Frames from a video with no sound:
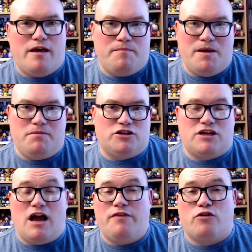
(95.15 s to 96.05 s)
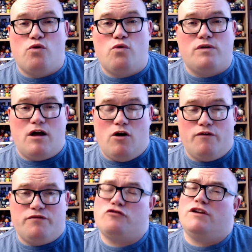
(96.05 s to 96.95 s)
People are just cutting the cord of
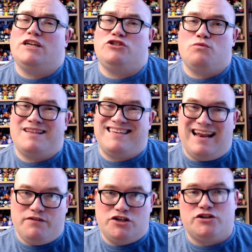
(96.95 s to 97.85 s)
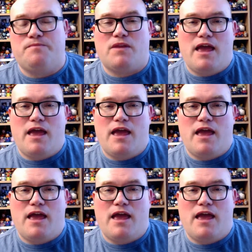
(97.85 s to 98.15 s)
the traditional television